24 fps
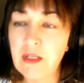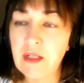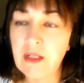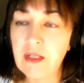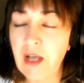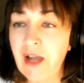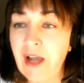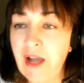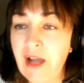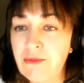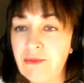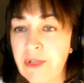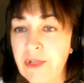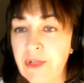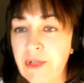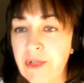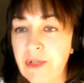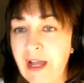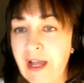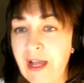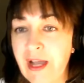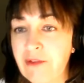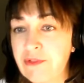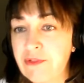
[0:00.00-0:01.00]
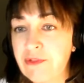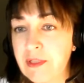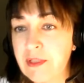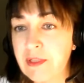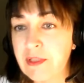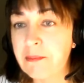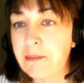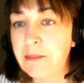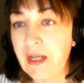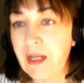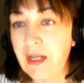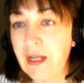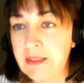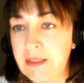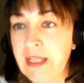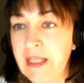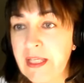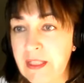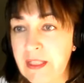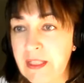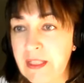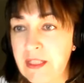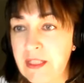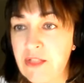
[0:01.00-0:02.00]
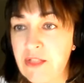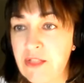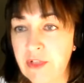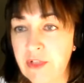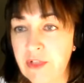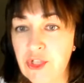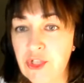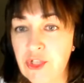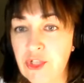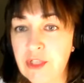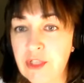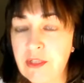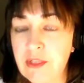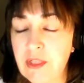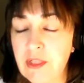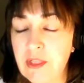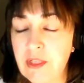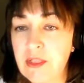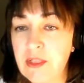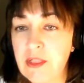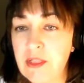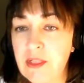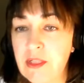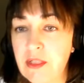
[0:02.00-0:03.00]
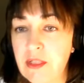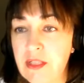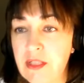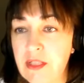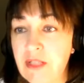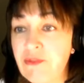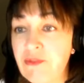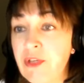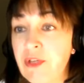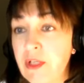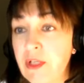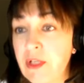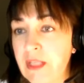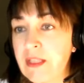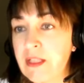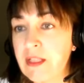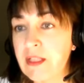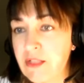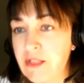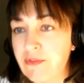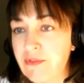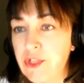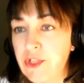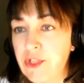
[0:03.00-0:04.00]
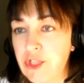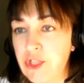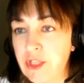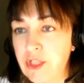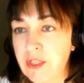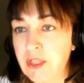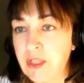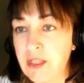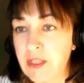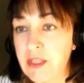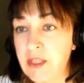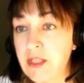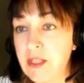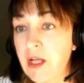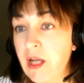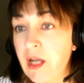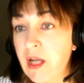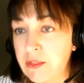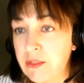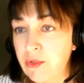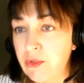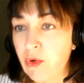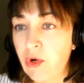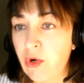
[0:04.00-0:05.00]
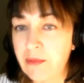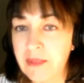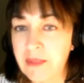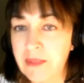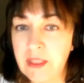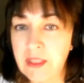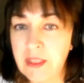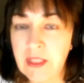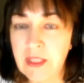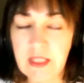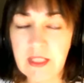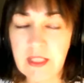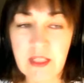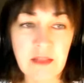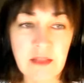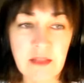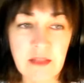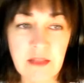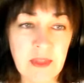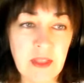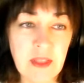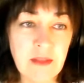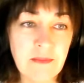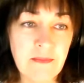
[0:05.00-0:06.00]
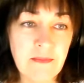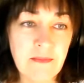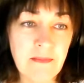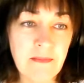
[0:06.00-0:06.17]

Half would have mild kidney dysfunction. Severe kidney dysfunction is uncommon in TTP.